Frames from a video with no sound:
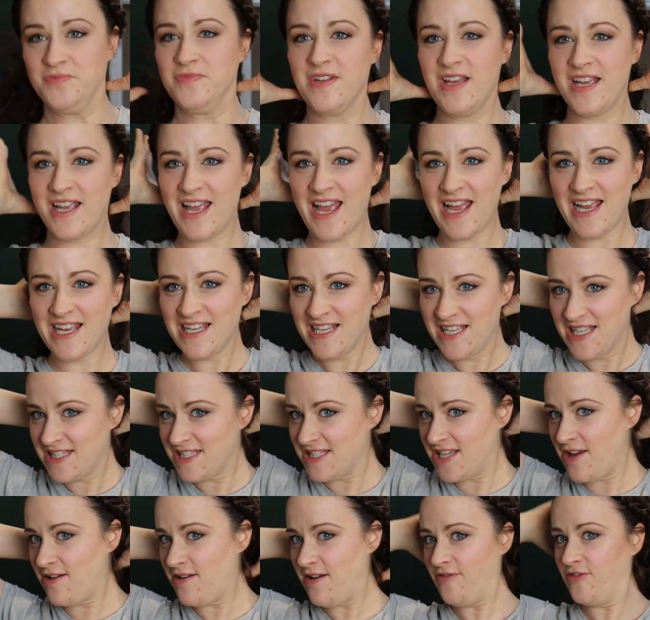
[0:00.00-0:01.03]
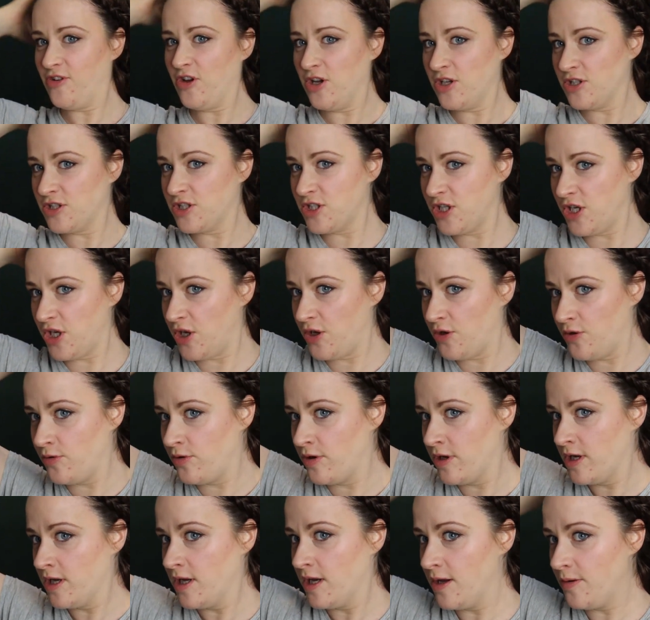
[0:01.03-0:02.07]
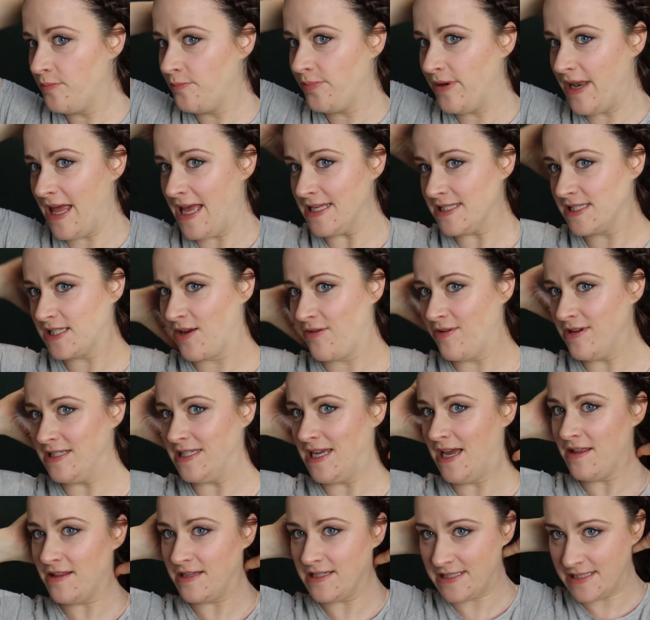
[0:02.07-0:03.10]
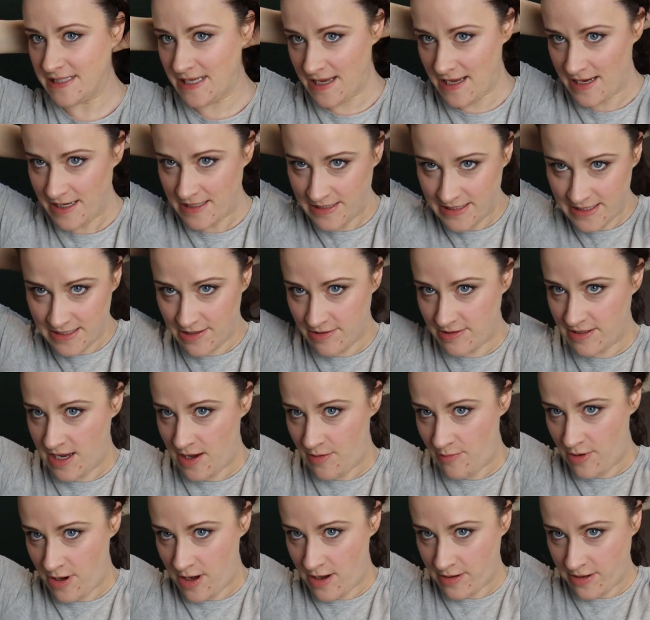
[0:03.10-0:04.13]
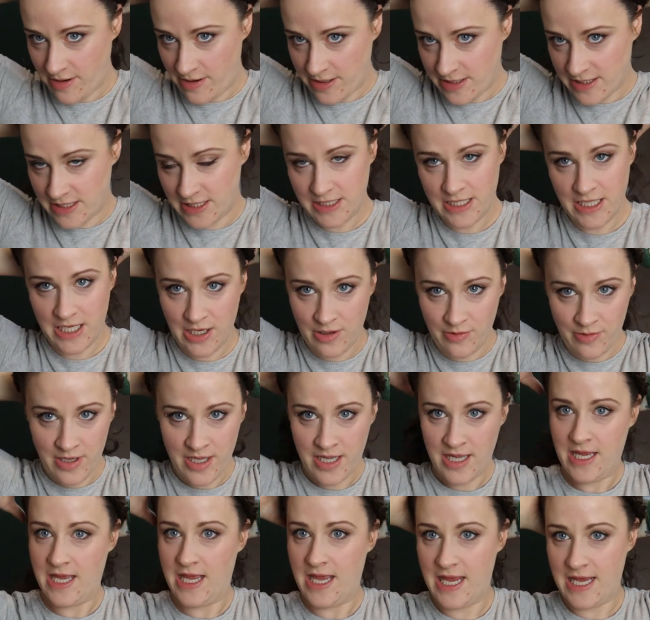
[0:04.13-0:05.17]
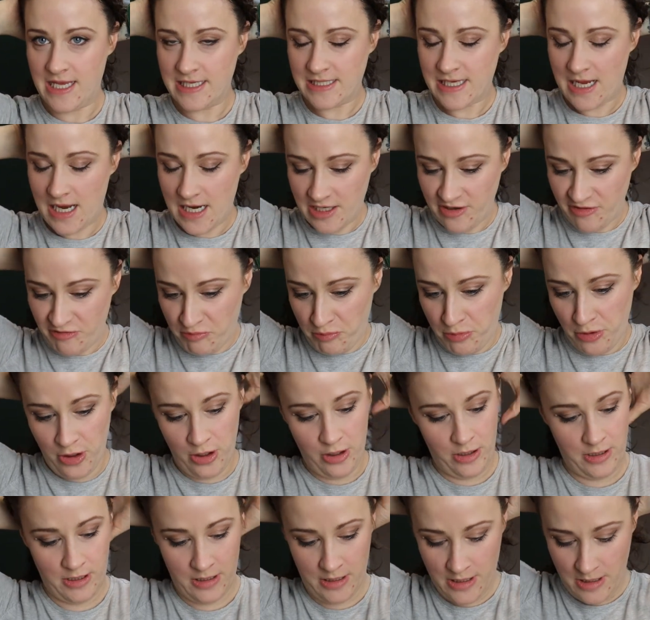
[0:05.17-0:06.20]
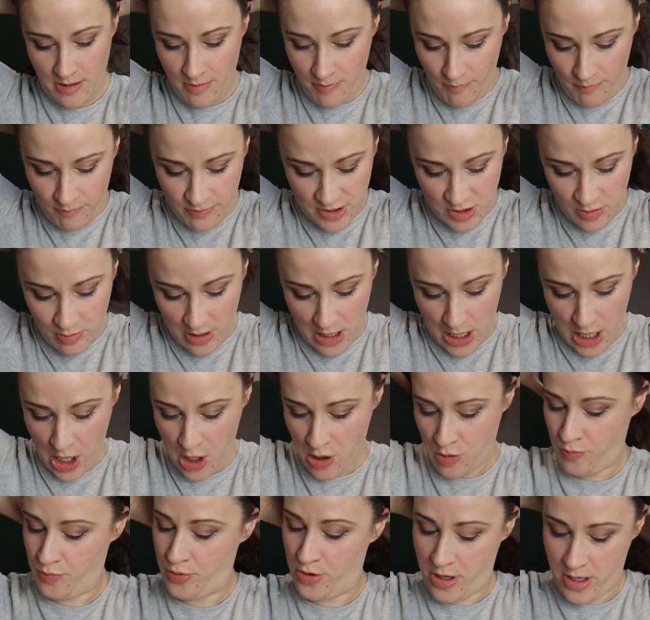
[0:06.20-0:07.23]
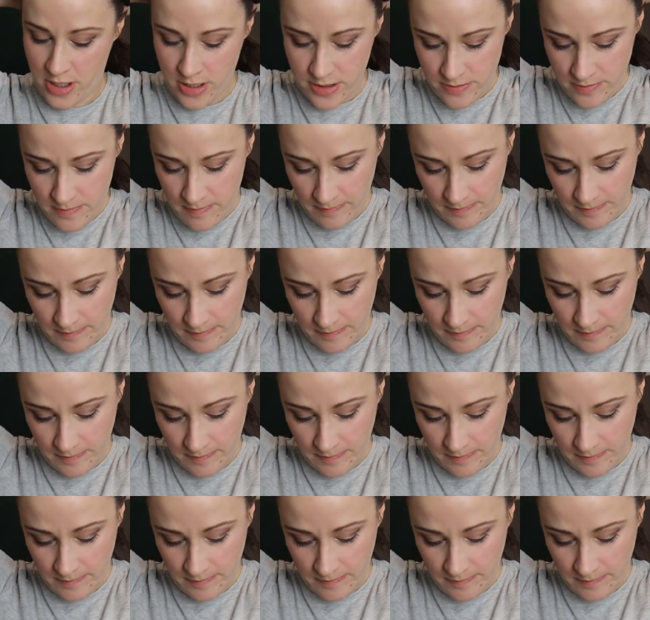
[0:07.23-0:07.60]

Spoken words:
Okay, so I've got two plaits going down the side. So now what I'm going to do is kind of pull to a low bun